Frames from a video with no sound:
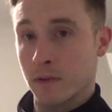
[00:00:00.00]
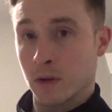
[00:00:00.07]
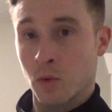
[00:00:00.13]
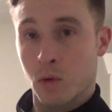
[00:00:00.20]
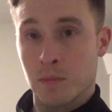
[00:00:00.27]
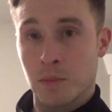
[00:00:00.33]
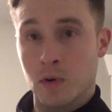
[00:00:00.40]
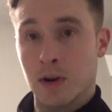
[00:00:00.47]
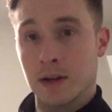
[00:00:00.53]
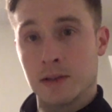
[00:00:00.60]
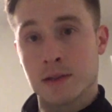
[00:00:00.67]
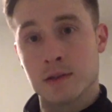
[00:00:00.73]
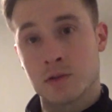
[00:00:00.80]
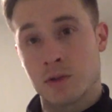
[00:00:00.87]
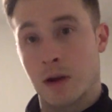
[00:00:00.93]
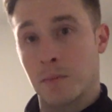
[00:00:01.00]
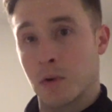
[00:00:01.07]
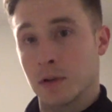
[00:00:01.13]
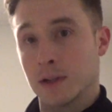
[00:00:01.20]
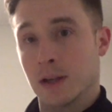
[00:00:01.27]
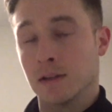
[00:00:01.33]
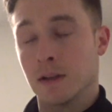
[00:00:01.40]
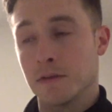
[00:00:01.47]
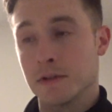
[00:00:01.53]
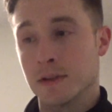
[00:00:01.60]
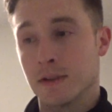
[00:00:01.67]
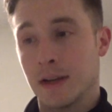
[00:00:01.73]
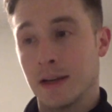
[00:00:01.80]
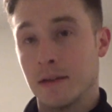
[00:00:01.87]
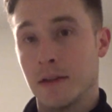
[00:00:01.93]
incorporates trap bar deadlifts
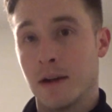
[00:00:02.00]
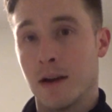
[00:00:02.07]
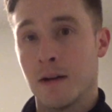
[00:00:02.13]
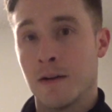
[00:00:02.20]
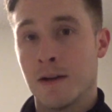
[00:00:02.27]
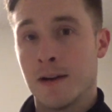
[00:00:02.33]
in there,